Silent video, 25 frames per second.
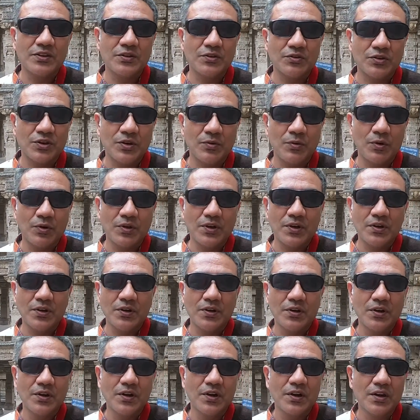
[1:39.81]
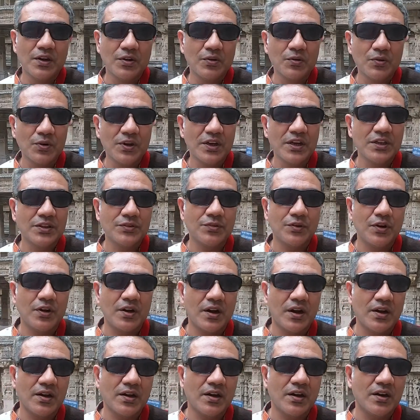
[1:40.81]
So she wanted good deeds for
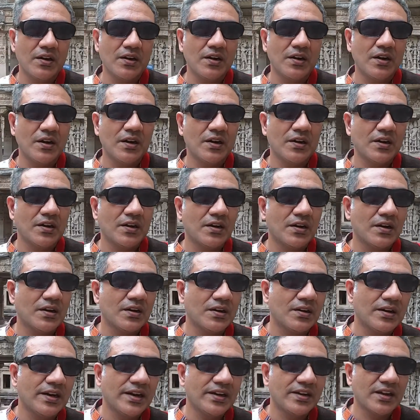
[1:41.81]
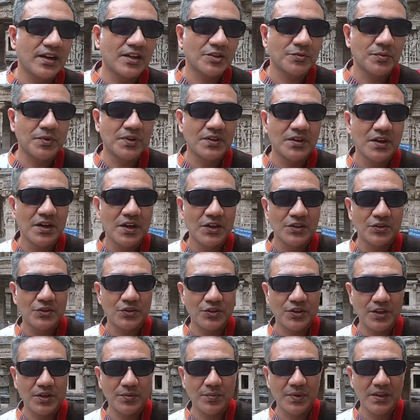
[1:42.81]
her late husband. So
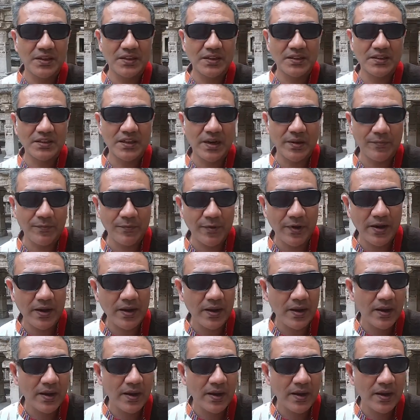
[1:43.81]
she had built this stepwell.